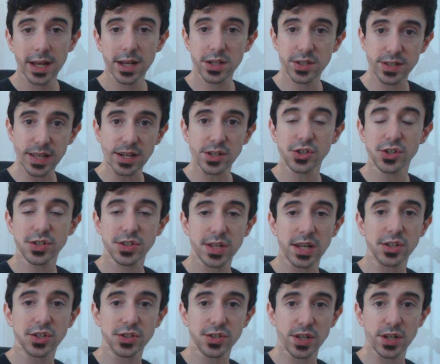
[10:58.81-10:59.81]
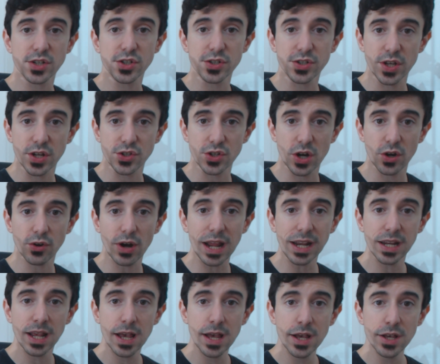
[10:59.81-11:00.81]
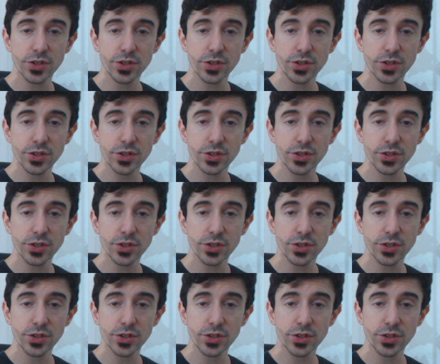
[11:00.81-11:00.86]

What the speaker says: Etc, etc, etc, etc. All right,